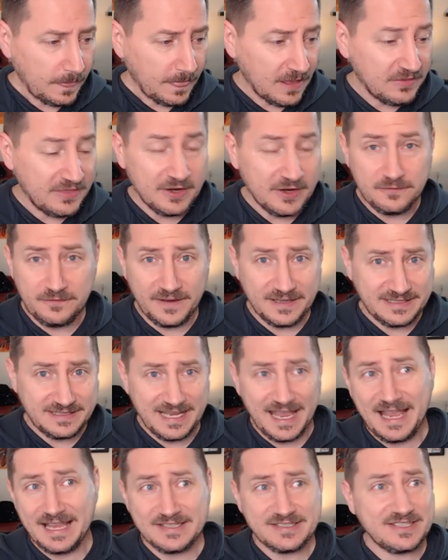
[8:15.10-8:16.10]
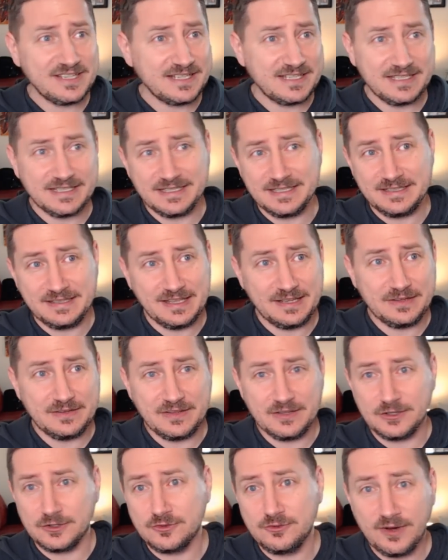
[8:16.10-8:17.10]
They're fantastic. They're,
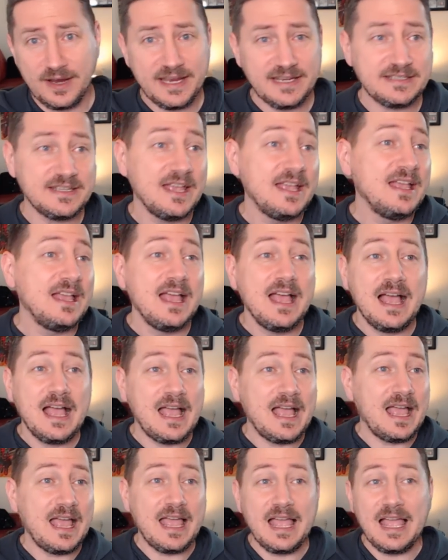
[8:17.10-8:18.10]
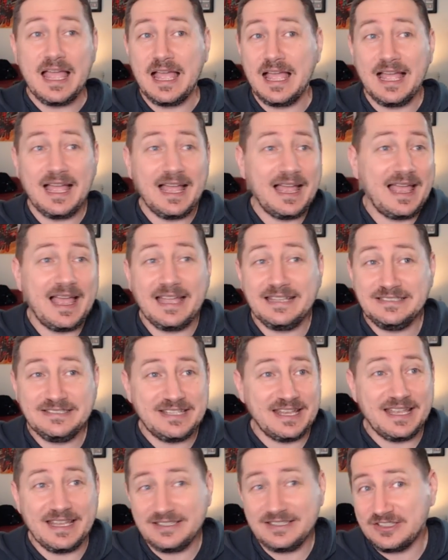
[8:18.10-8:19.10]
they're great. Uh, I,
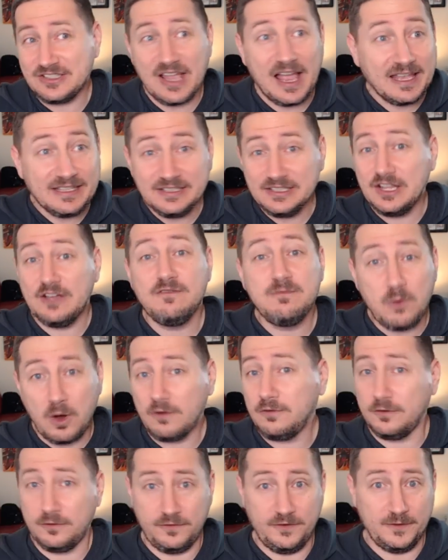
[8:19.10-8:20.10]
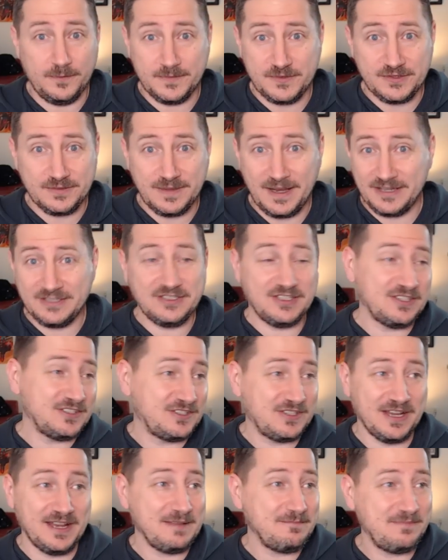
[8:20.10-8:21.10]
I, I love Marvel films. I
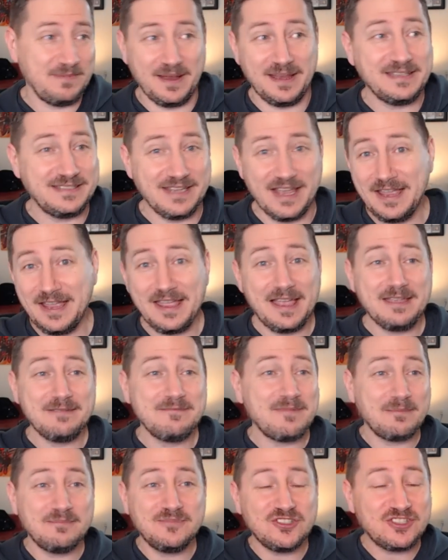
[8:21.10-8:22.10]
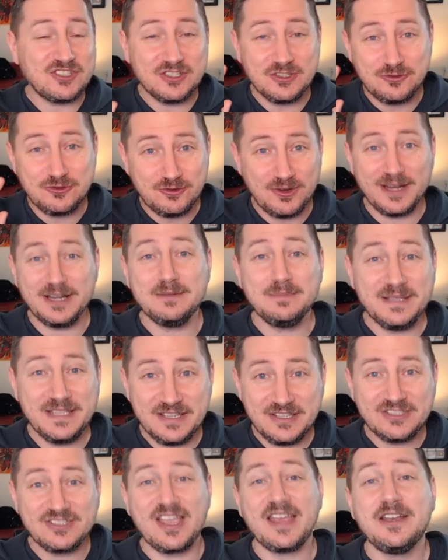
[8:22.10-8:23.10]
just I, I die. I, I'm just incredibly
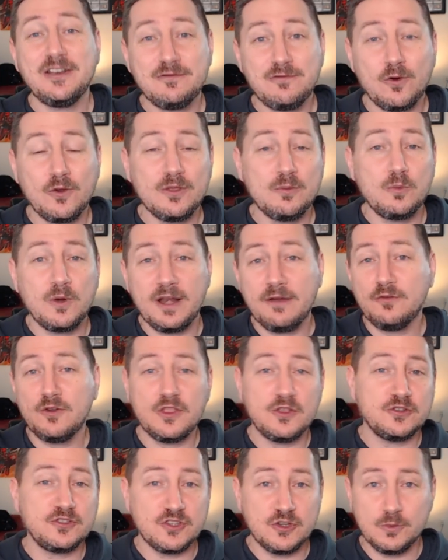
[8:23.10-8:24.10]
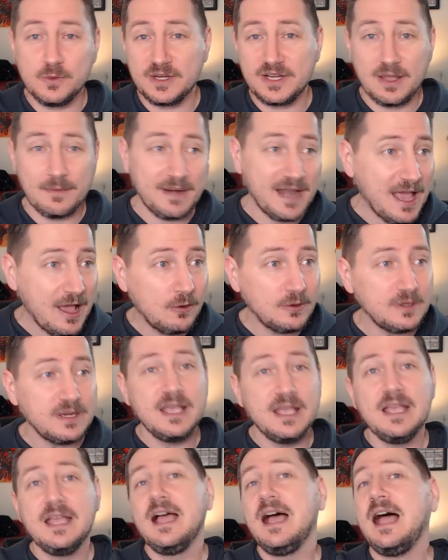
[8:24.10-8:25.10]
excited for them whenever there's a new one coming out.
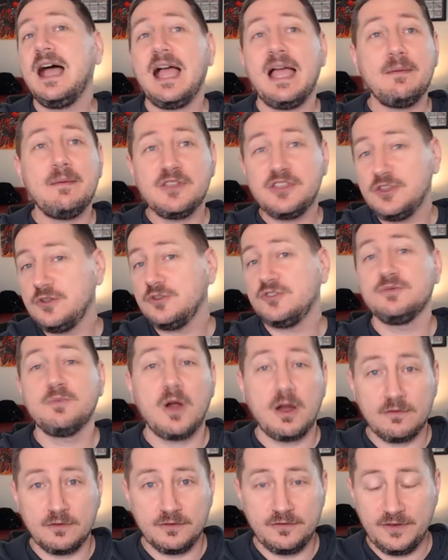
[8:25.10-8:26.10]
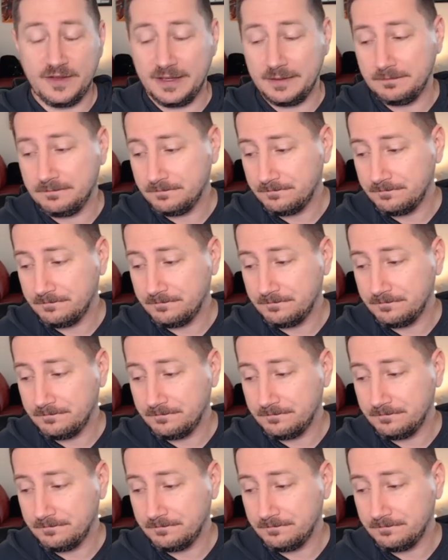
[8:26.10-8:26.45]
I'm a huge Marvel fan.